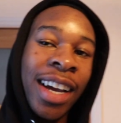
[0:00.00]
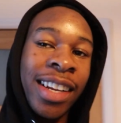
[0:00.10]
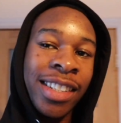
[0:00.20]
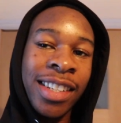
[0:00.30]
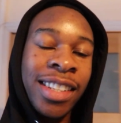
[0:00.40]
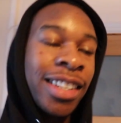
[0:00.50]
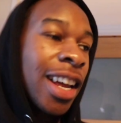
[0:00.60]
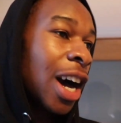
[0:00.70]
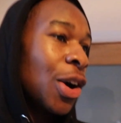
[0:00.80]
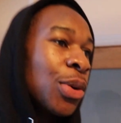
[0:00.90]
guys,
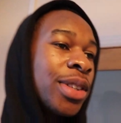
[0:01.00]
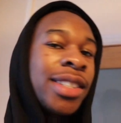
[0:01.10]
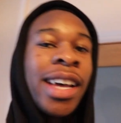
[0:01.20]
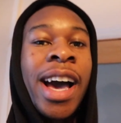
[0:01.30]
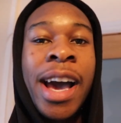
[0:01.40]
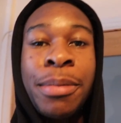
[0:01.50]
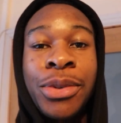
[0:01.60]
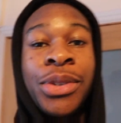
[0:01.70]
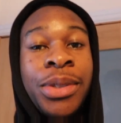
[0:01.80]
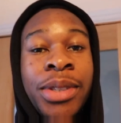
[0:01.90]
now it's time
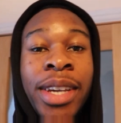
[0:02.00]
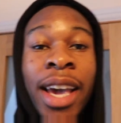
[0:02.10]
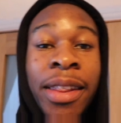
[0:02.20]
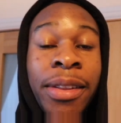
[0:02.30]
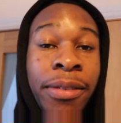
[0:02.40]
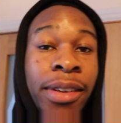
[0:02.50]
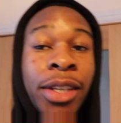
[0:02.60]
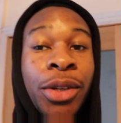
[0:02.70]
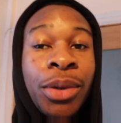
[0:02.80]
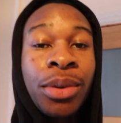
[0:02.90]
to end the
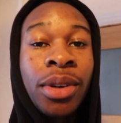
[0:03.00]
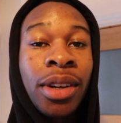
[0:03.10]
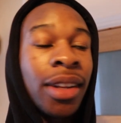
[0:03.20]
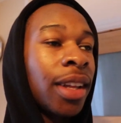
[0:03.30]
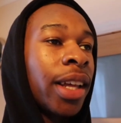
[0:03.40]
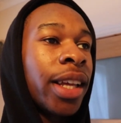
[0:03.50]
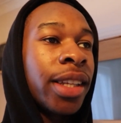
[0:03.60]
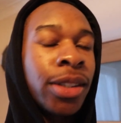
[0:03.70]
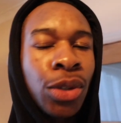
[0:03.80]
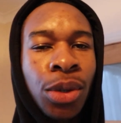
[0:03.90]
video.
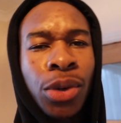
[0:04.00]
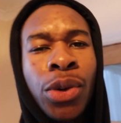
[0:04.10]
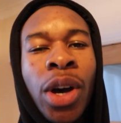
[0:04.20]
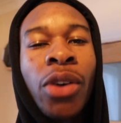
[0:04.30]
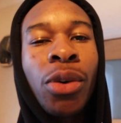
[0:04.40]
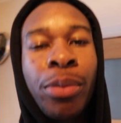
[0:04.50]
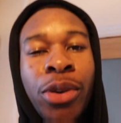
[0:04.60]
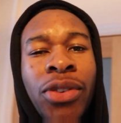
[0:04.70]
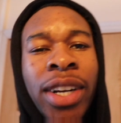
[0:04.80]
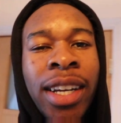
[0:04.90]
So I hope
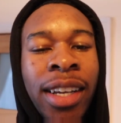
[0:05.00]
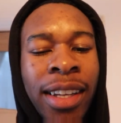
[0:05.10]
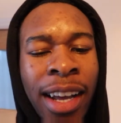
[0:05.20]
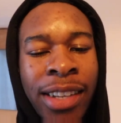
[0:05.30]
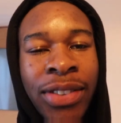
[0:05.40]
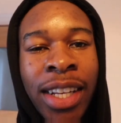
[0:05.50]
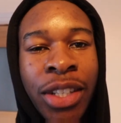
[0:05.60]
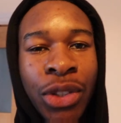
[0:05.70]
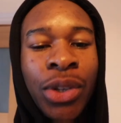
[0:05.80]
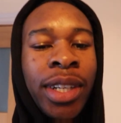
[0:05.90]
you guys really
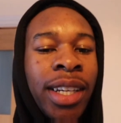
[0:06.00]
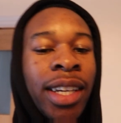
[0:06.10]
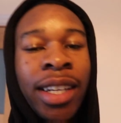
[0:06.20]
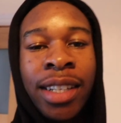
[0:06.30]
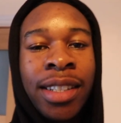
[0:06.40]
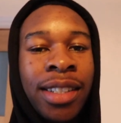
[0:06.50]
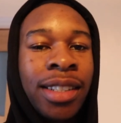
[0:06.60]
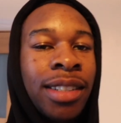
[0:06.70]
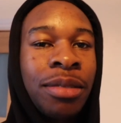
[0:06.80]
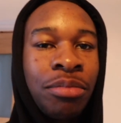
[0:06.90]
enjoyed it, and
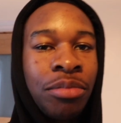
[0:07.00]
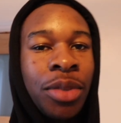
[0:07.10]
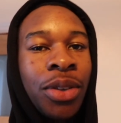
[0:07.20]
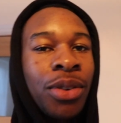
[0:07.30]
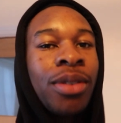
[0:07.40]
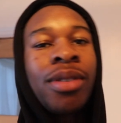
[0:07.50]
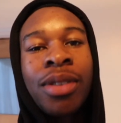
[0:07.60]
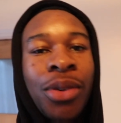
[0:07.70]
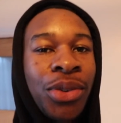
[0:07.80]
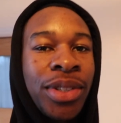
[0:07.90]
you know, go
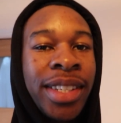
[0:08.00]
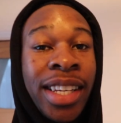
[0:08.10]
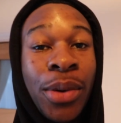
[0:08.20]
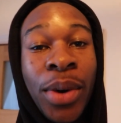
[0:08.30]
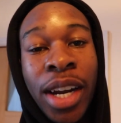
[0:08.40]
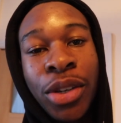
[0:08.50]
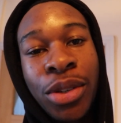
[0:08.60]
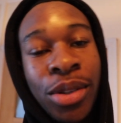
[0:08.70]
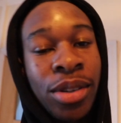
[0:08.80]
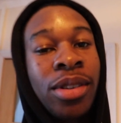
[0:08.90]
to see what I
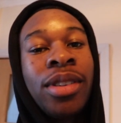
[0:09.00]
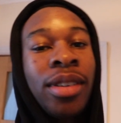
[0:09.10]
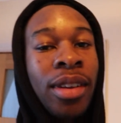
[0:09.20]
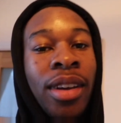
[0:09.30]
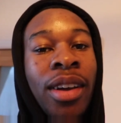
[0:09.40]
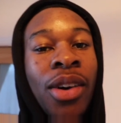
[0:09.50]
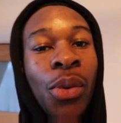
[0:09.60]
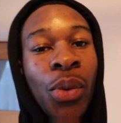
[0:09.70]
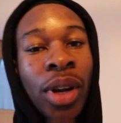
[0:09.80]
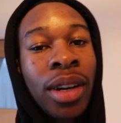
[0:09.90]
do
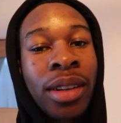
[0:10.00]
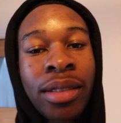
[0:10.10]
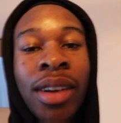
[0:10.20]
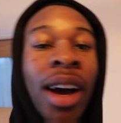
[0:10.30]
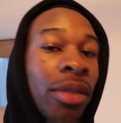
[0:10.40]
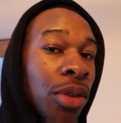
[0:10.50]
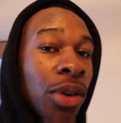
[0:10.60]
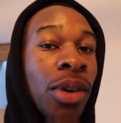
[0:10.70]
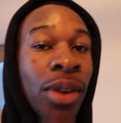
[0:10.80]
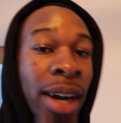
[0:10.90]
when I've got
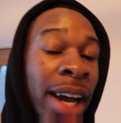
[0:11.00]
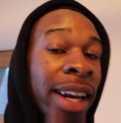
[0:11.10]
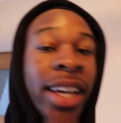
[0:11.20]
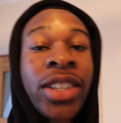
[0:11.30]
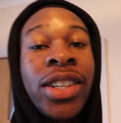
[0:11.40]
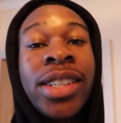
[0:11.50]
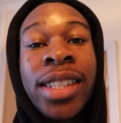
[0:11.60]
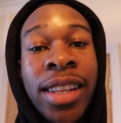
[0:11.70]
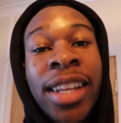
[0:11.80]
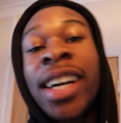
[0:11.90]
online lectures and
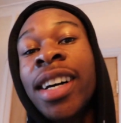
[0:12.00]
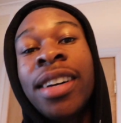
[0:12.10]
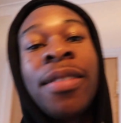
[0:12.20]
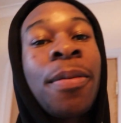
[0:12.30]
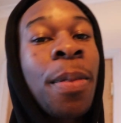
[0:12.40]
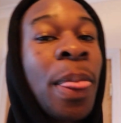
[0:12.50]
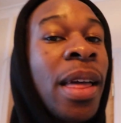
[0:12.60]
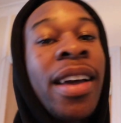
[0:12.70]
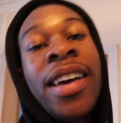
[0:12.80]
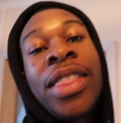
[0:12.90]
that.
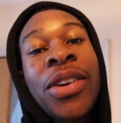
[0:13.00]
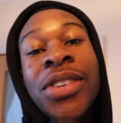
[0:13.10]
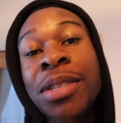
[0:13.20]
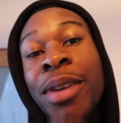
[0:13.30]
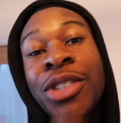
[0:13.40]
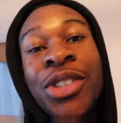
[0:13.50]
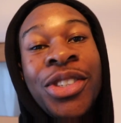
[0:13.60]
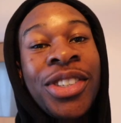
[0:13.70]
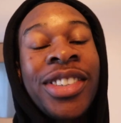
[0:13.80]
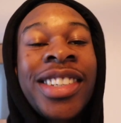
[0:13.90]
There isn't much to do,
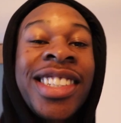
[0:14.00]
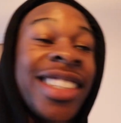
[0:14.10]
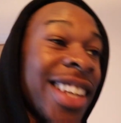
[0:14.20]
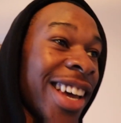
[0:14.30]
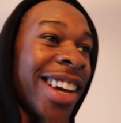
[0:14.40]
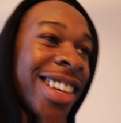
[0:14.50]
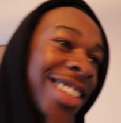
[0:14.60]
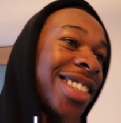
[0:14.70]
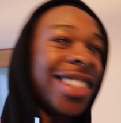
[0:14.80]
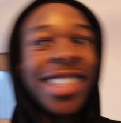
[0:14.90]
it's just like
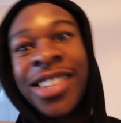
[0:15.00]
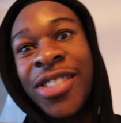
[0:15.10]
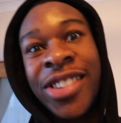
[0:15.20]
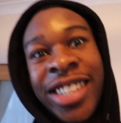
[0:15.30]
sitting on a